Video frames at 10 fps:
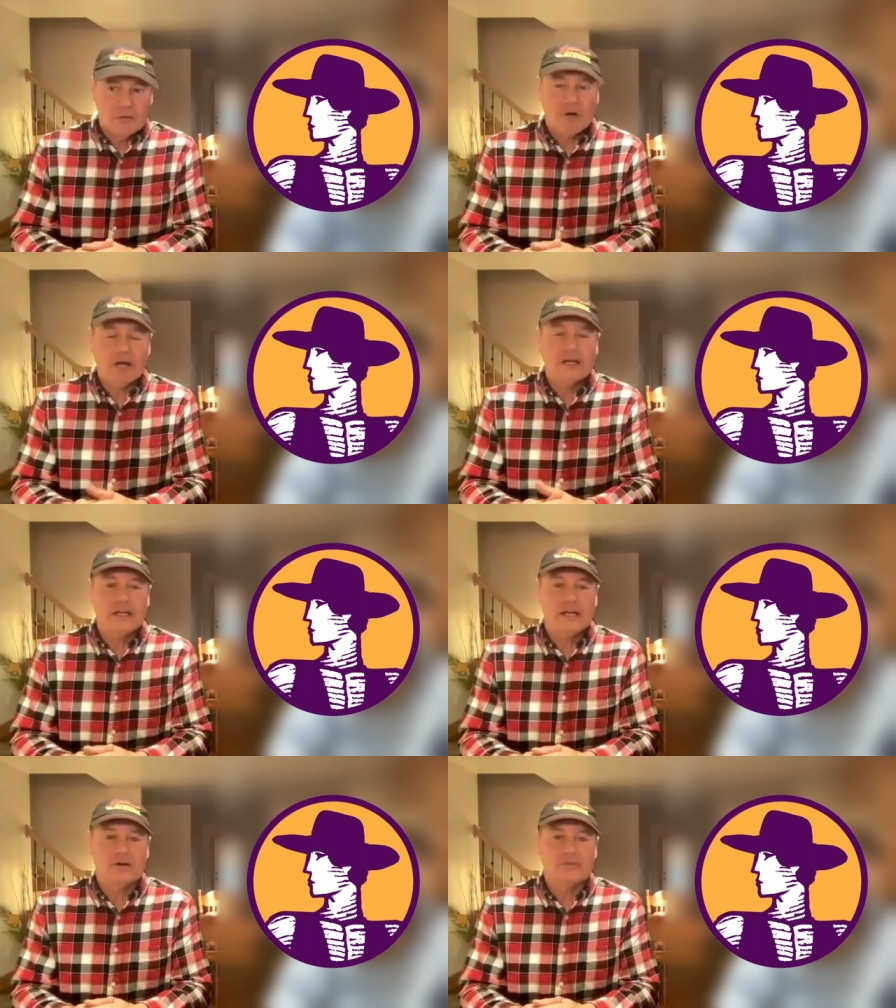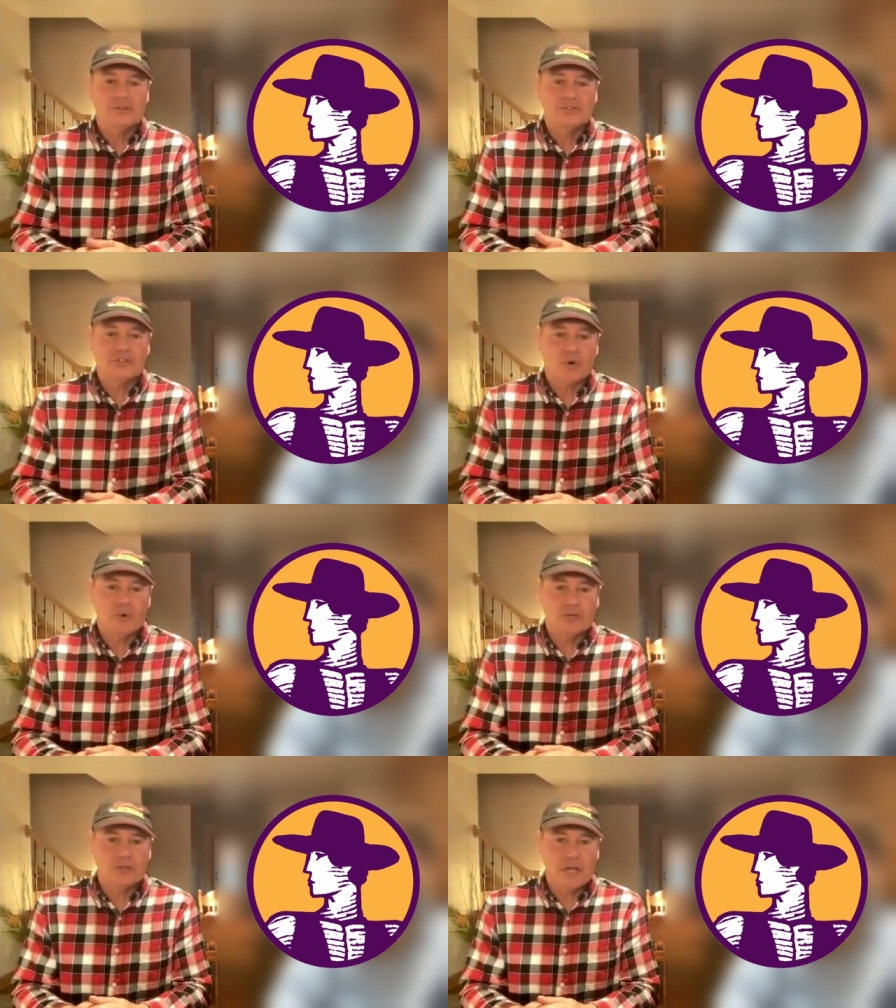my health is
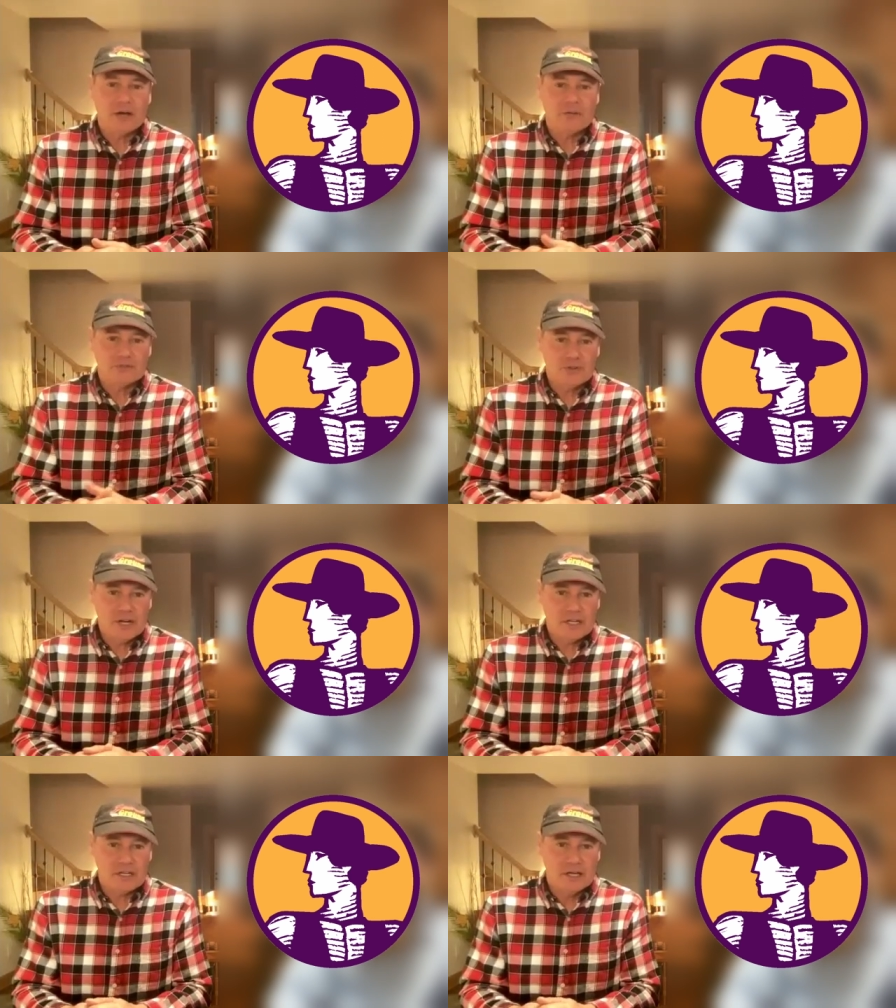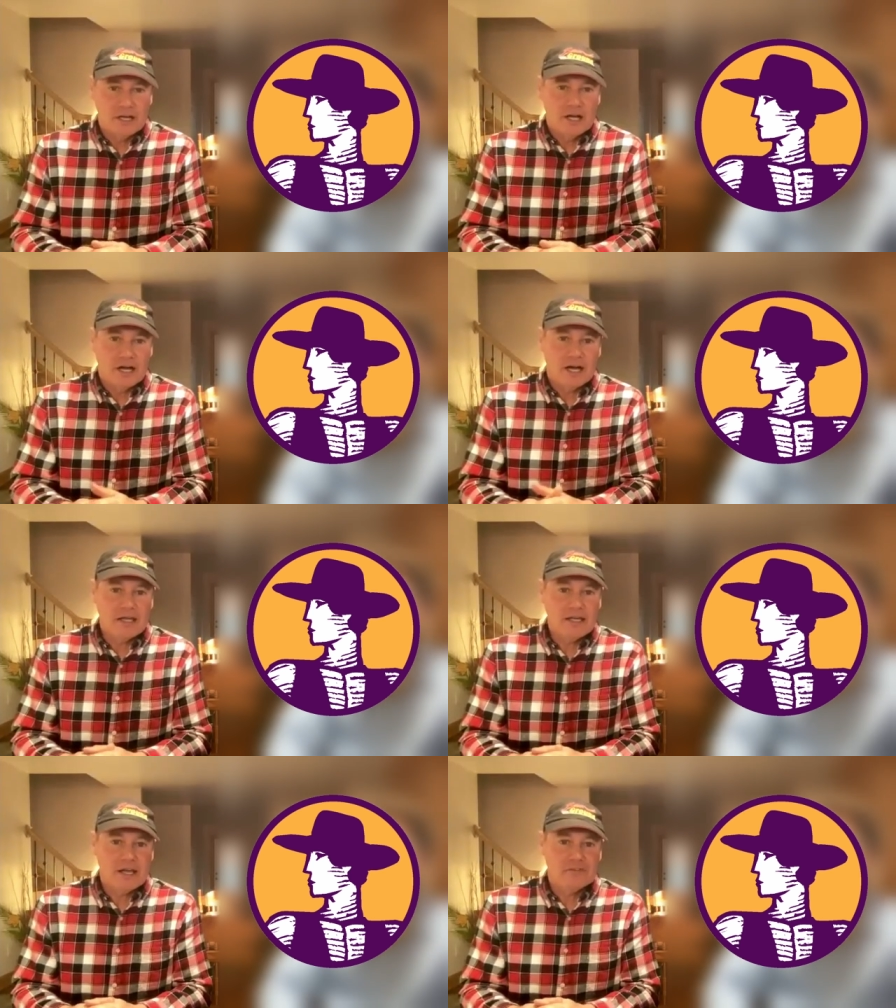going down the drain. I
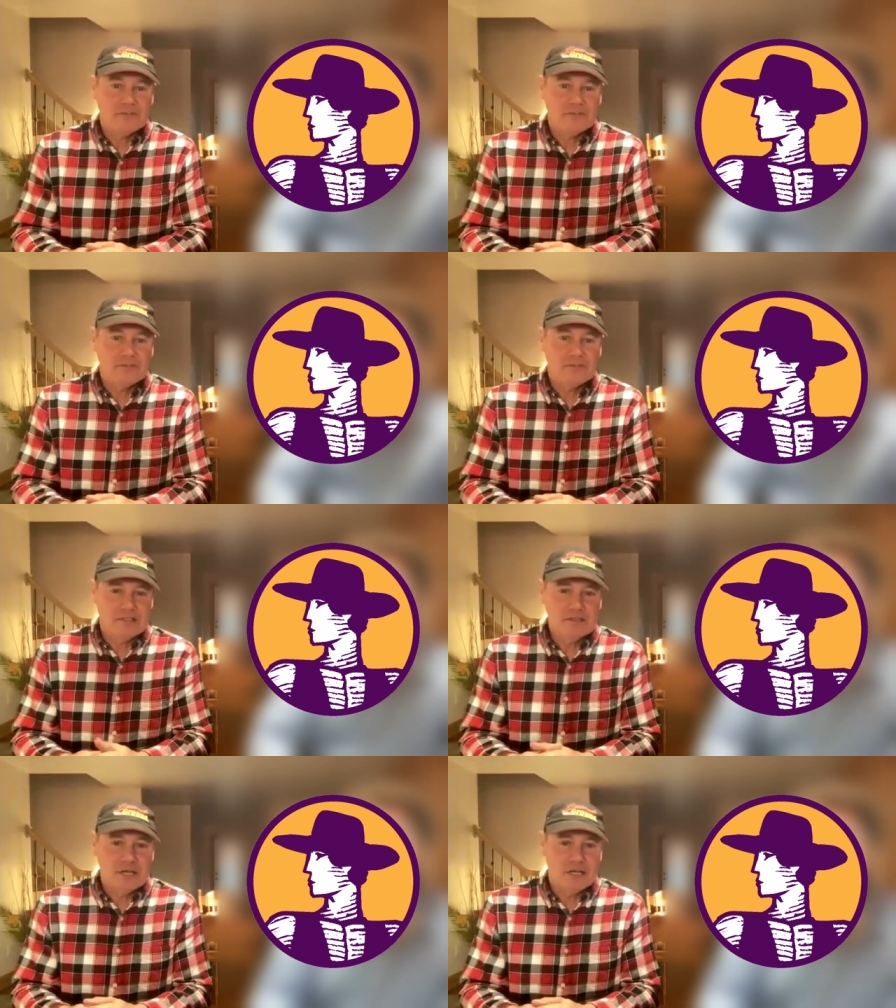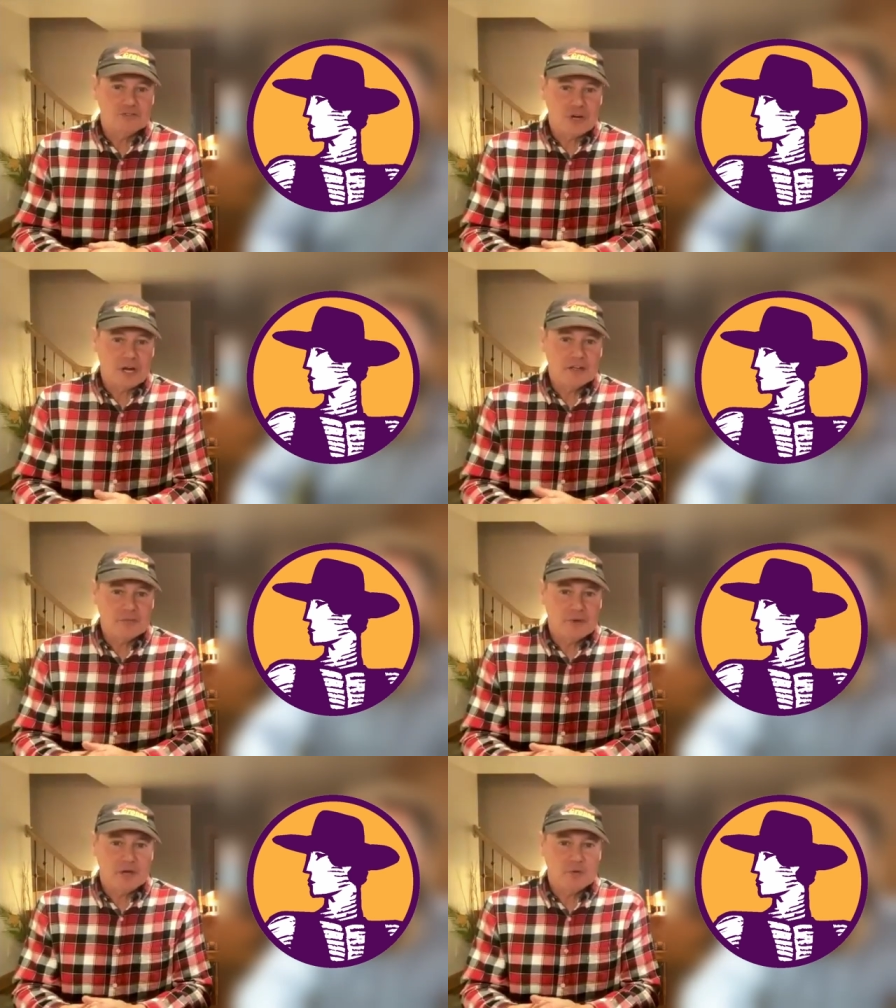have eaten and
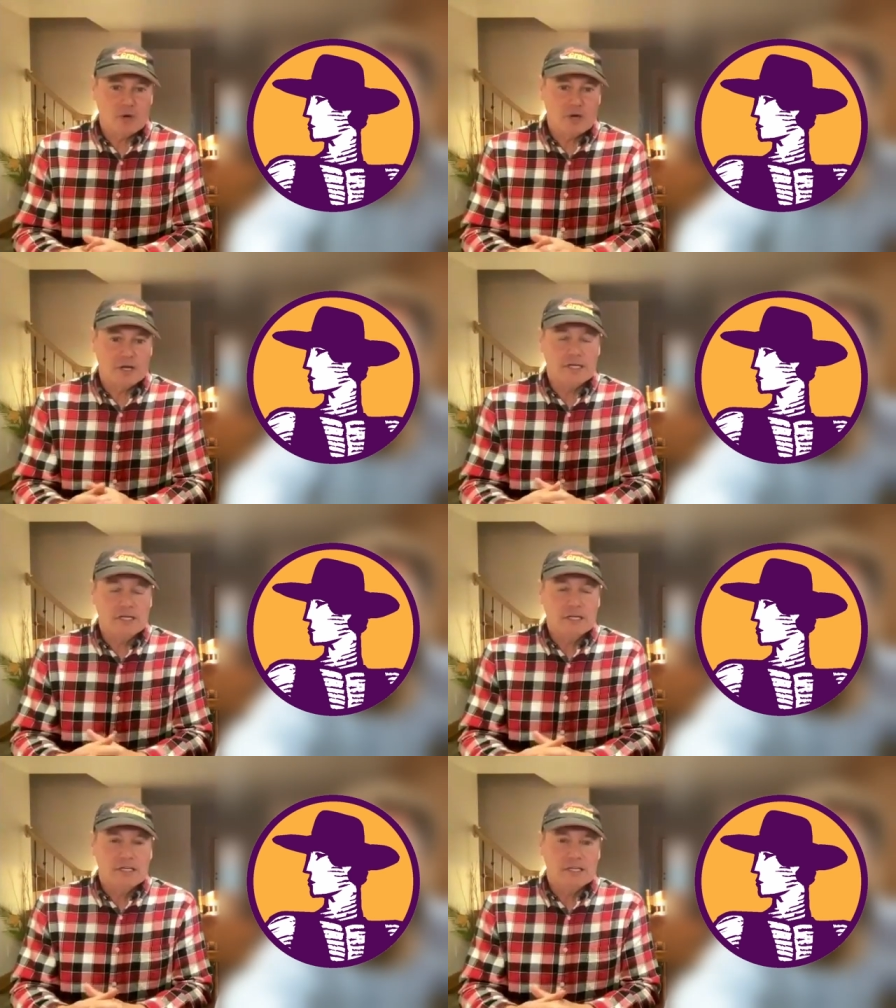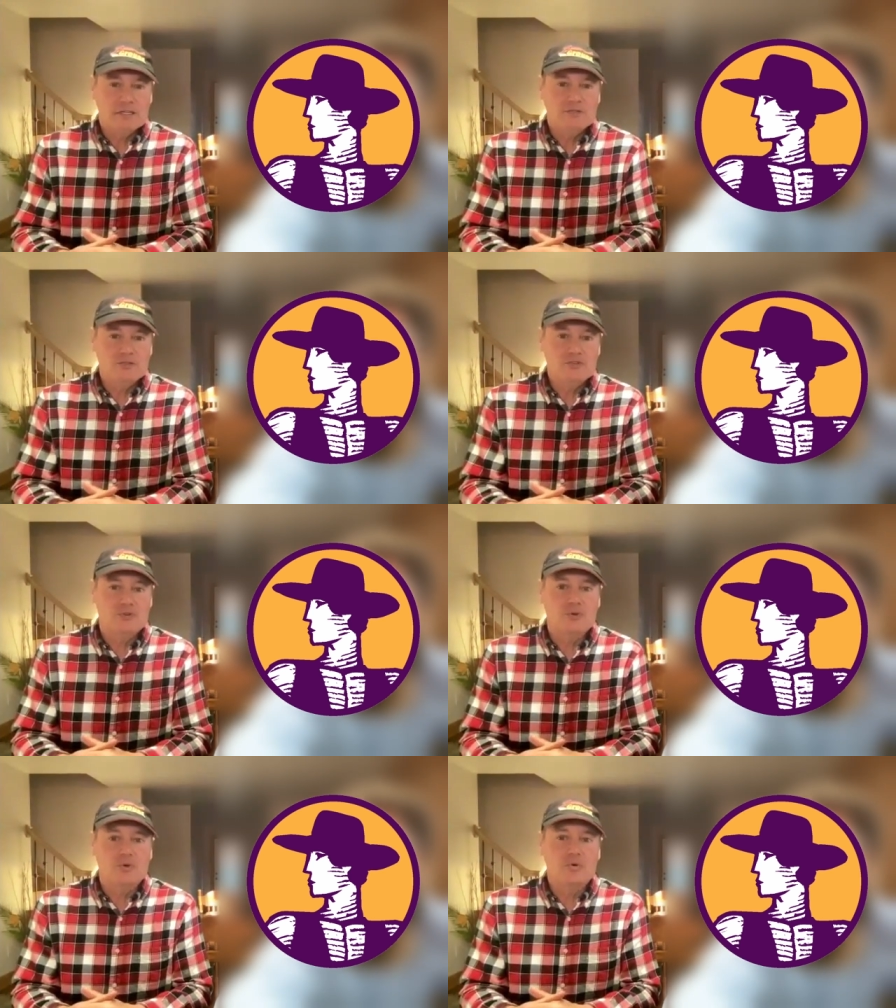drank my way
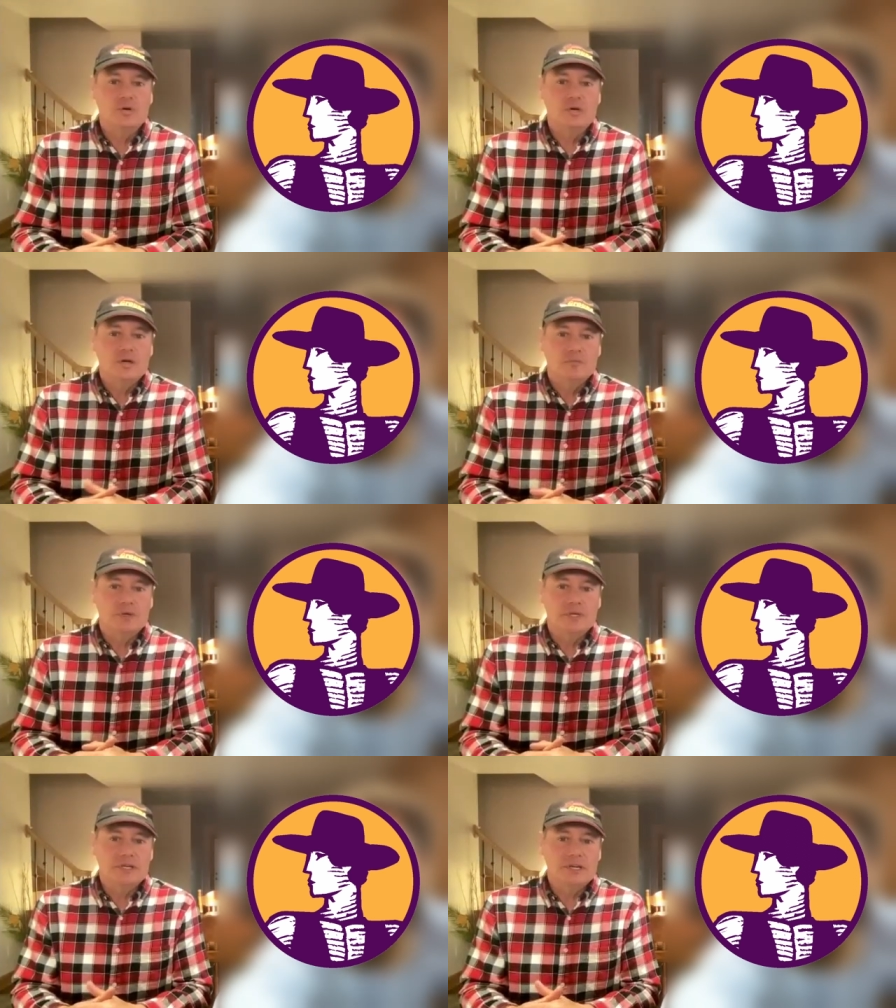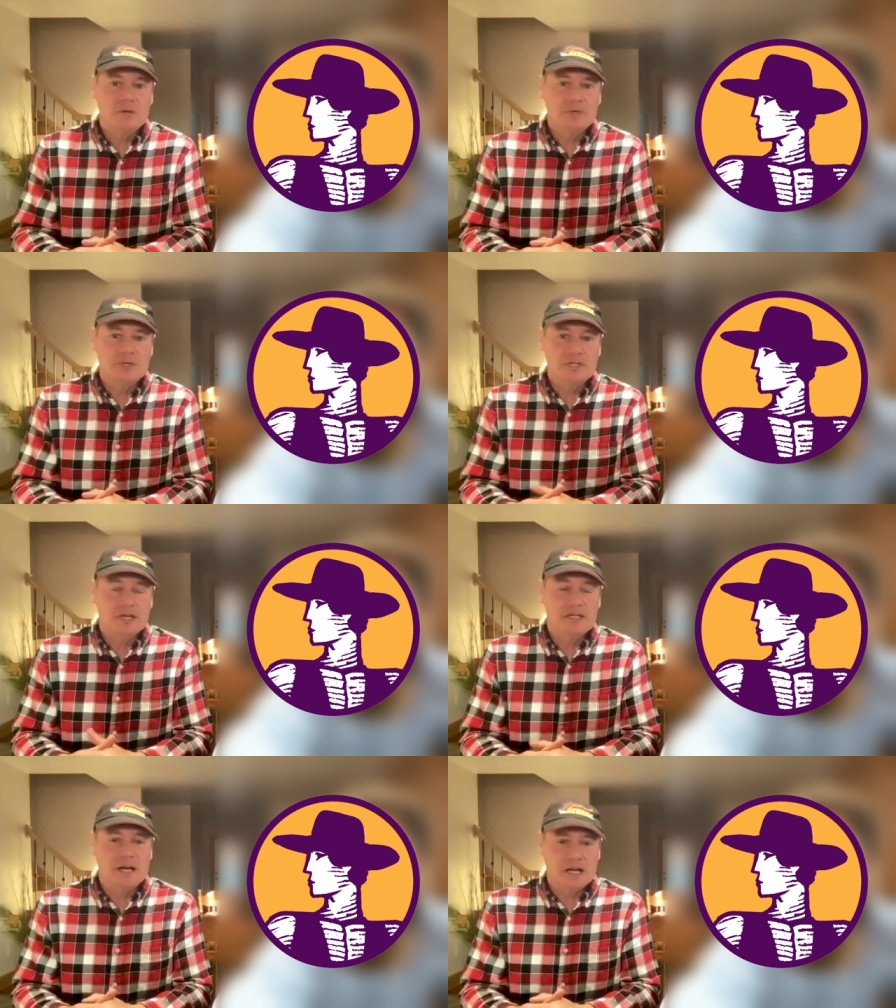into becoming
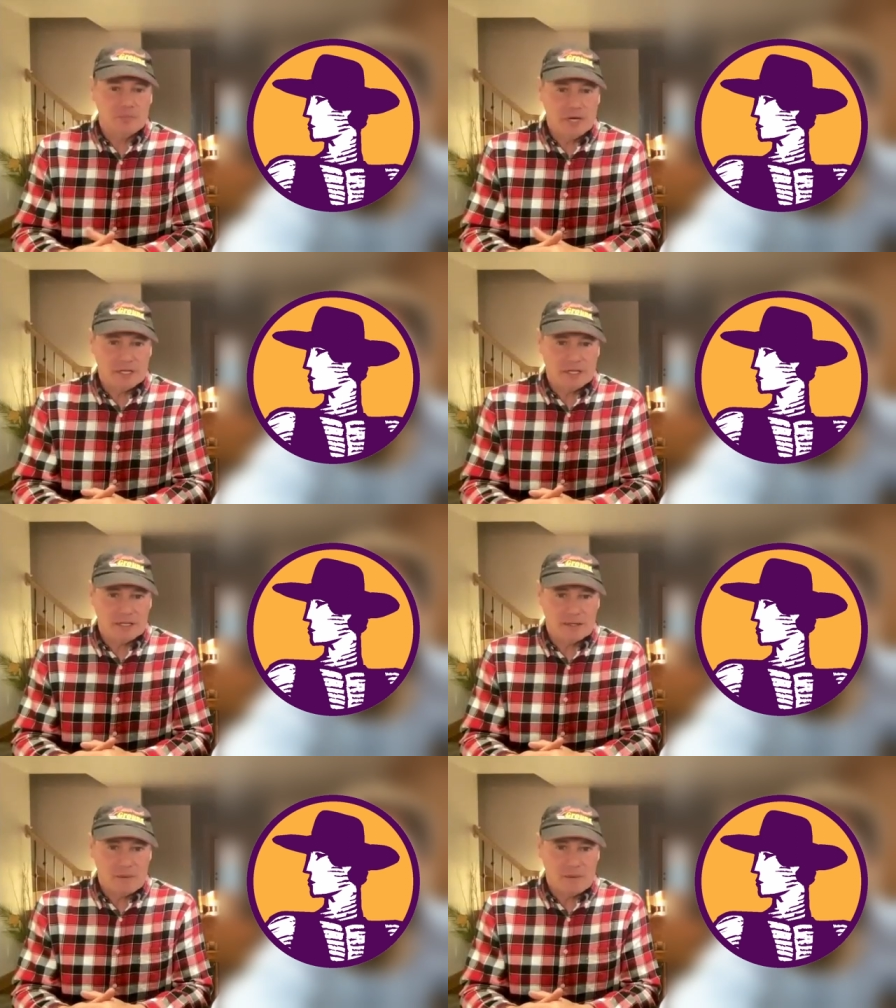a diabetic.